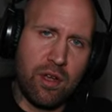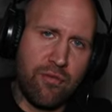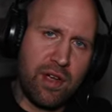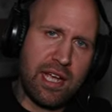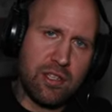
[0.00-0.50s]

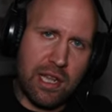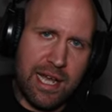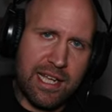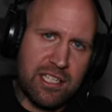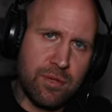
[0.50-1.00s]
Don't forget to
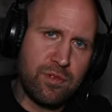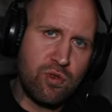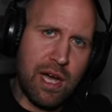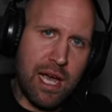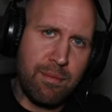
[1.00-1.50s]
like and
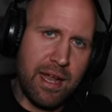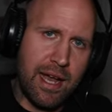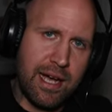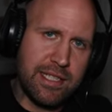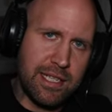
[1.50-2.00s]
subscribe,
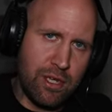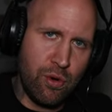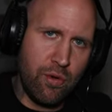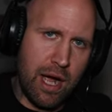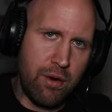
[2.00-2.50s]
and I see
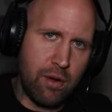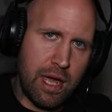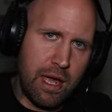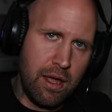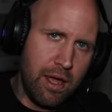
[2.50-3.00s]
you around,
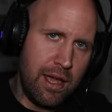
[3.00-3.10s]
okay?